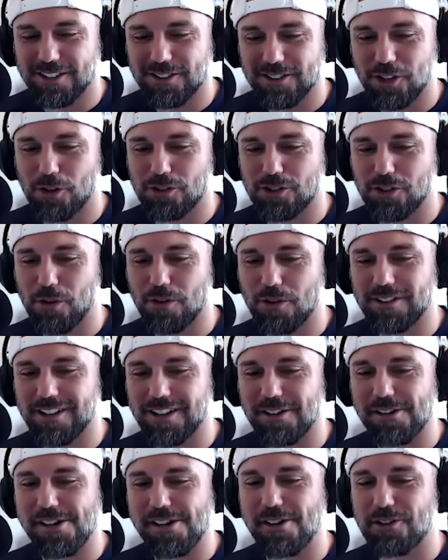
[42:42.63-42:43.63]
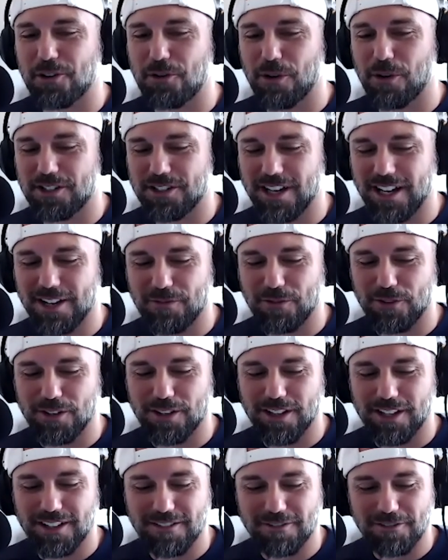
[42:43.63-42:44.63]
So here's a question I have for
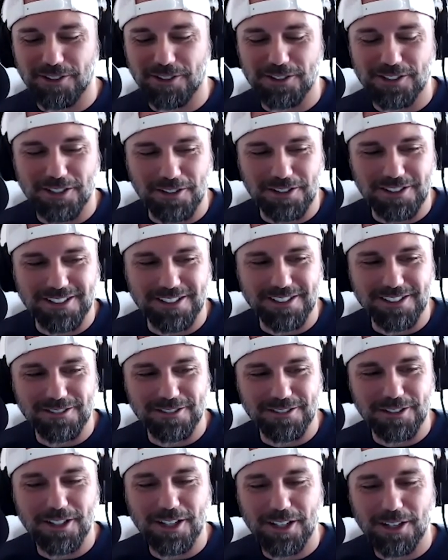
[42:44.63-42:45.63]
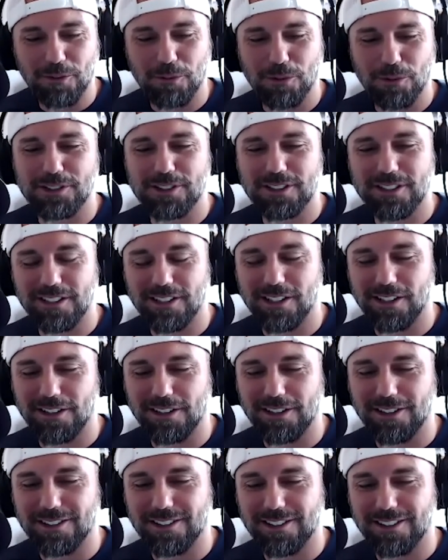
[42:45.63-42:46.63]
you then. When what
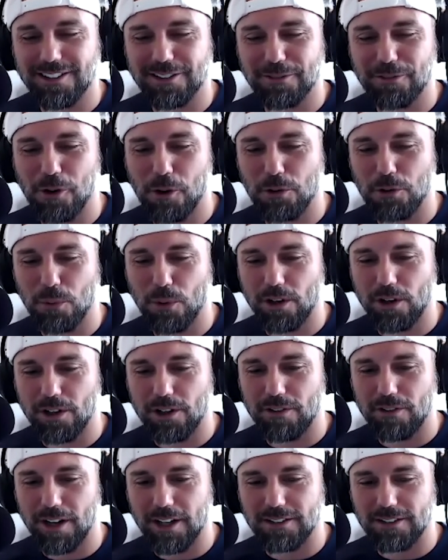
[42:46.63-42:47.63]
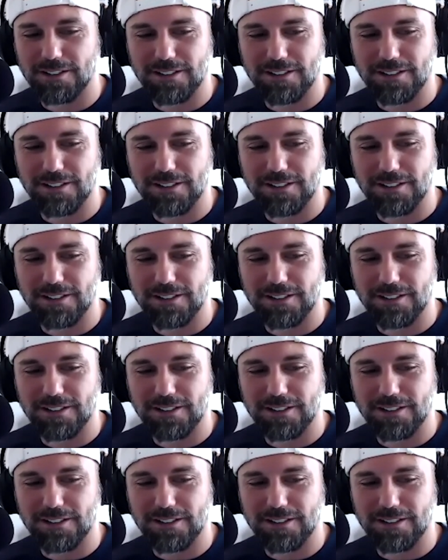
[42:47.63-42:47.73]
you're a road warrior, right?